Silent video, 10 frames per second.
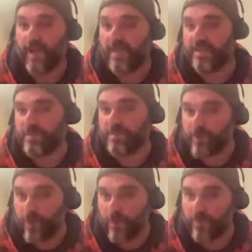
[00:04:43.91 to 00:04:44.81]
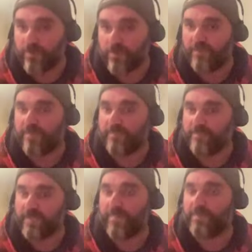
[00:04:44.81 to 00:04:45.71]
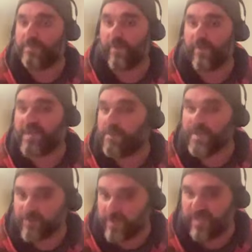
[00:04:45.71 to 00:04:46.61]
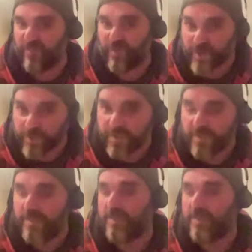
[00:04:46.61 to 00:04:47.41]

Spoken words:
I need some support to sort of be able to be on the same level as everyone else.